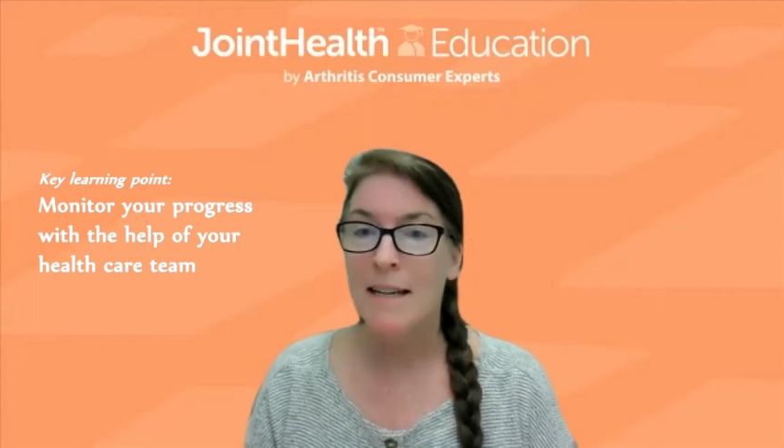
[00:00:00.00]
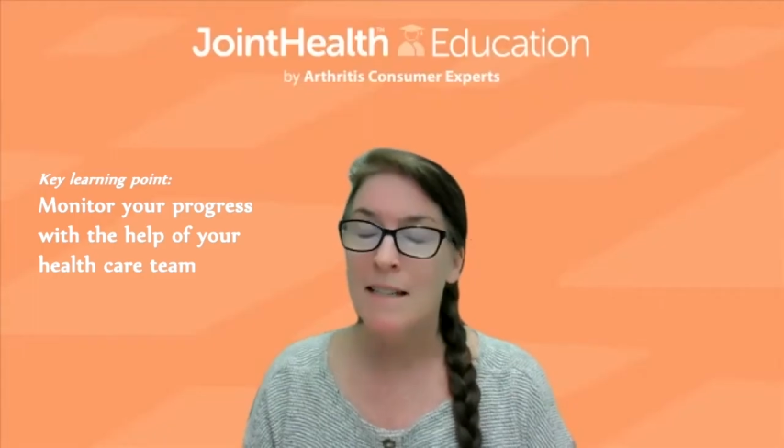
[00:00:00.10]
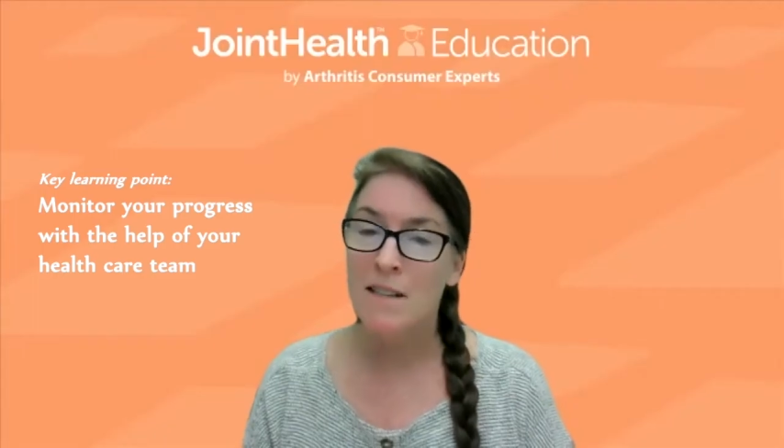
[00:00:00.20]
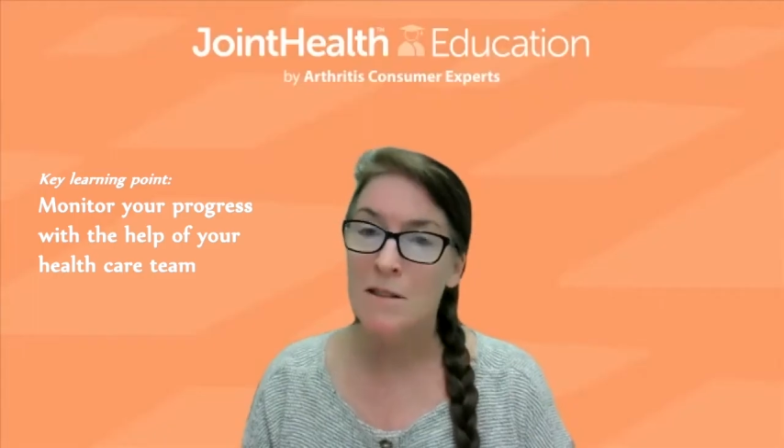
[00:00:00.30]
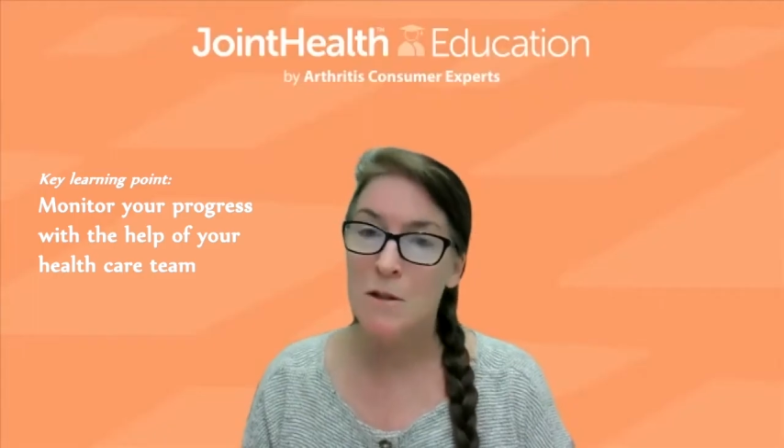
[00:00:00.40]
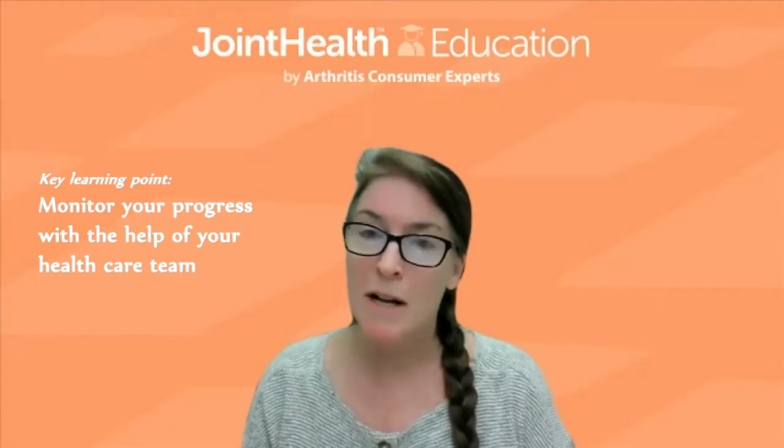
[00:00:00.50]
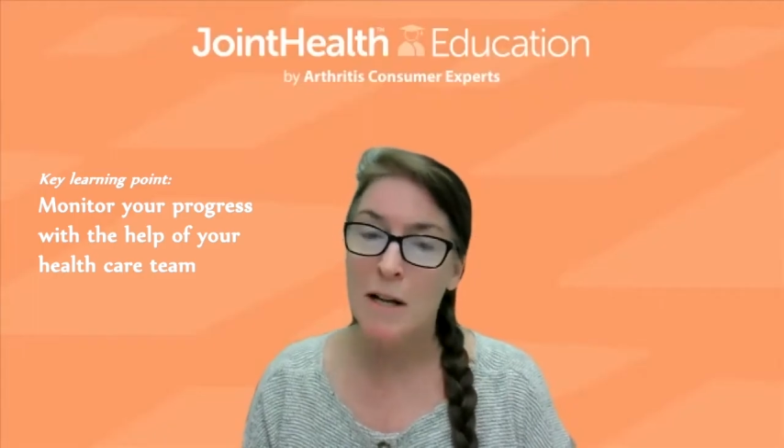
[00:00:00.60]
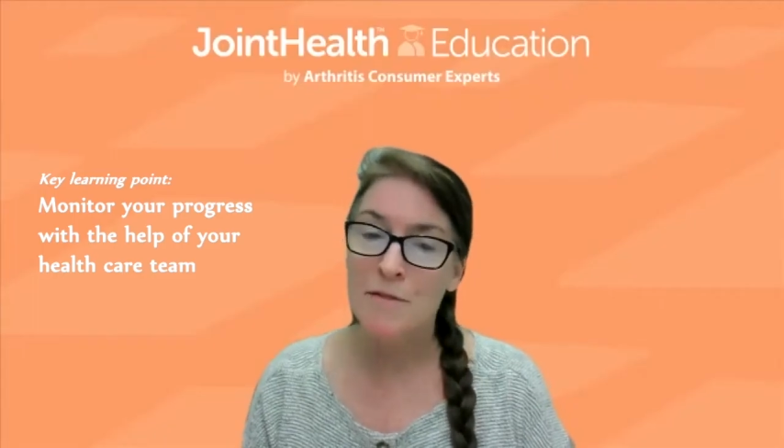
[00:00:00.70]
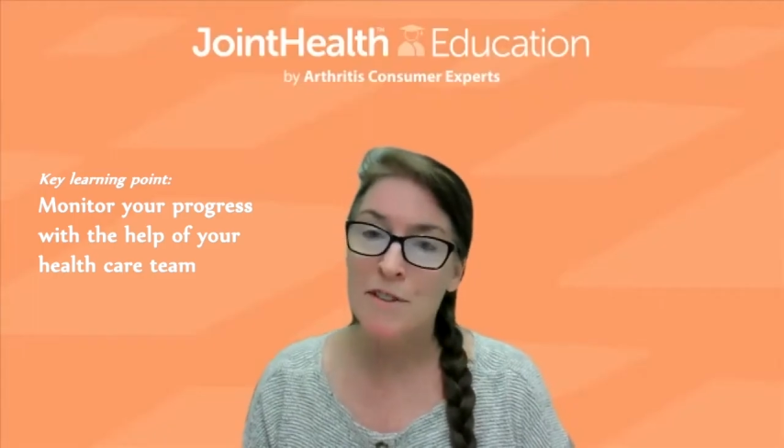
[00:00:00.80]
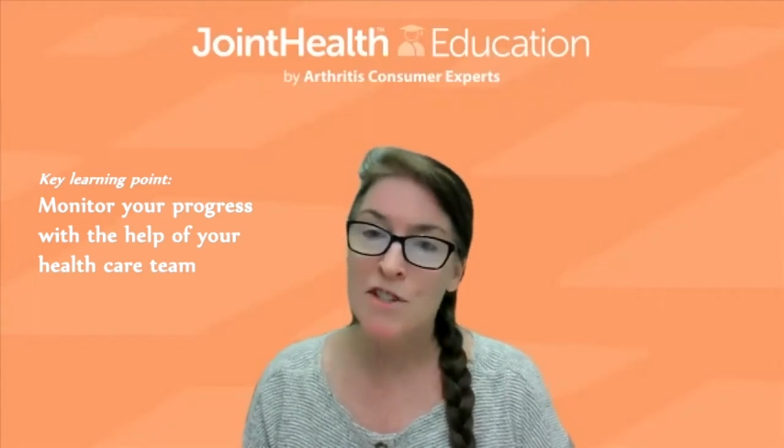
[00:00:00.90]
It's also
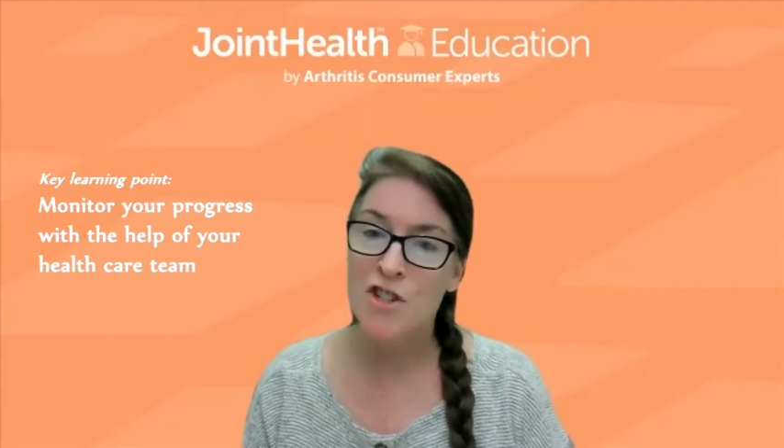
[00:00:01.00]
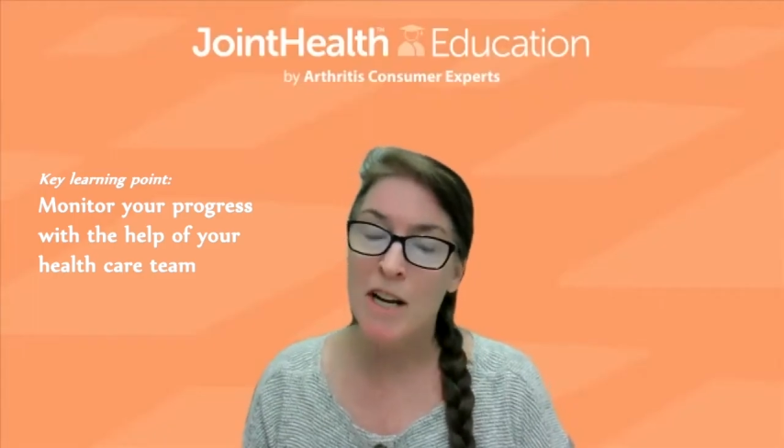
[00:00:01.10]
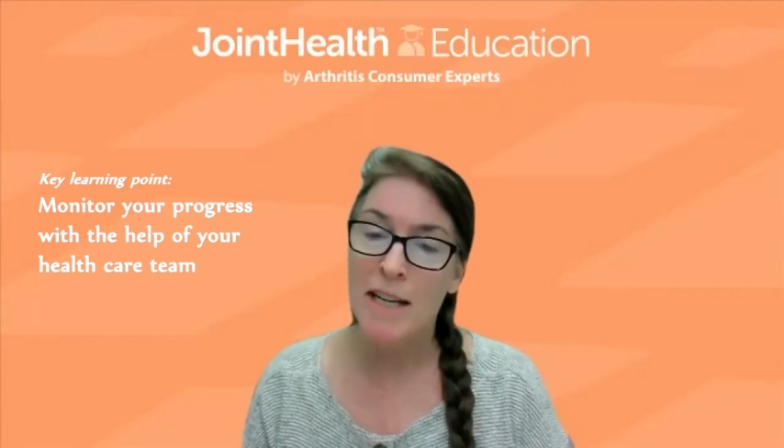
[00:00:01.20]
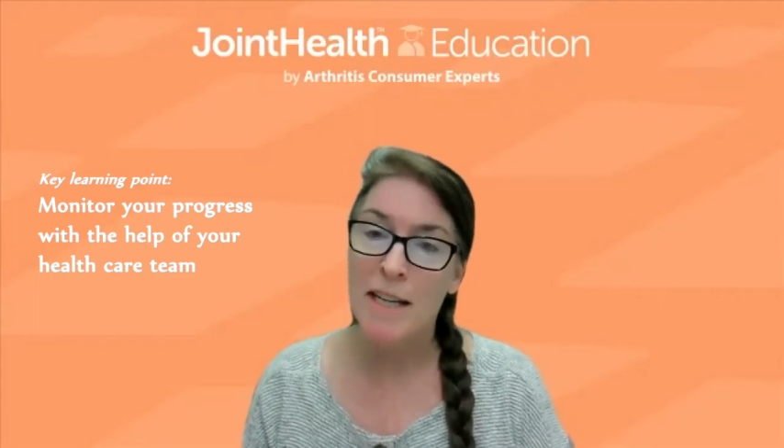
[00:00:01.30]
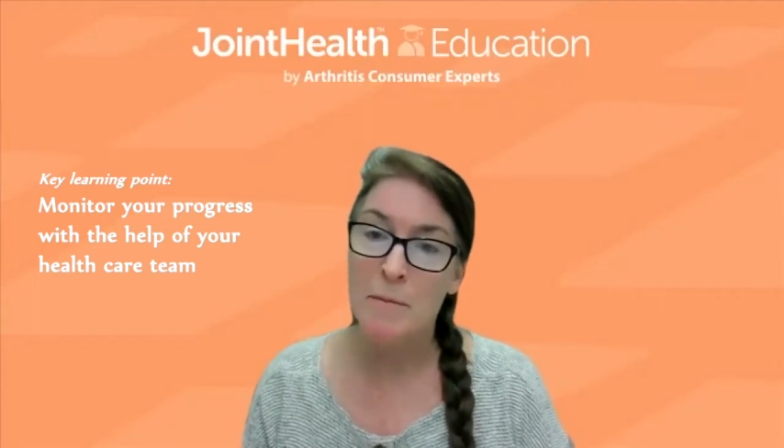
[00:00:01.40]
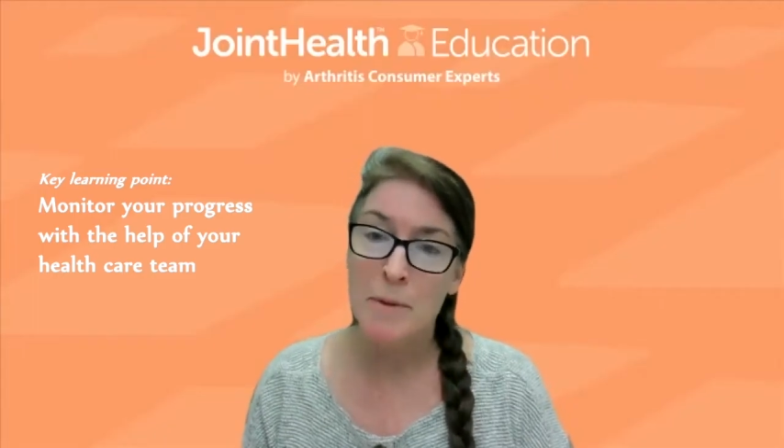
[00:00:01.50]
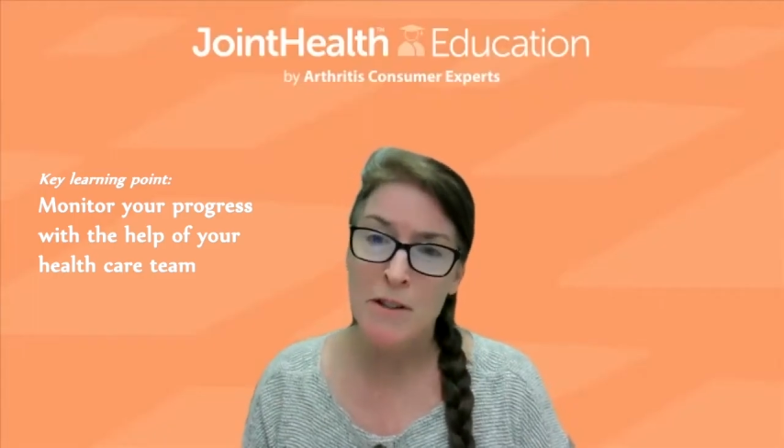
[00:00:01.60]
helpful to check in